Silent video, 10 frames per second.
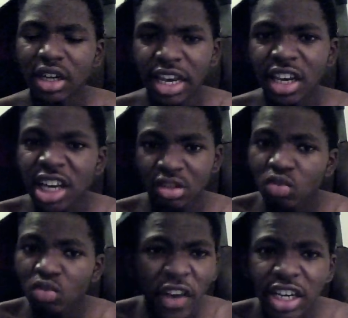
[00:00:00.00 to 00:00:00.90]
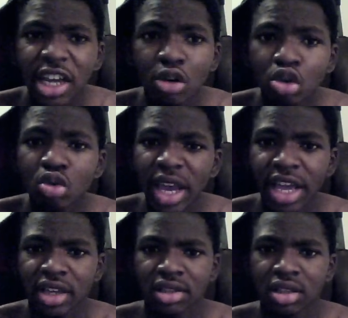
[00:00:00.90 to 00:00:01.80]
Fuck they next. fuck they gonna
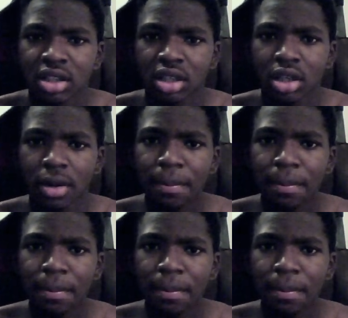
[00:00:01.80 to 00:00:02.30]
do next?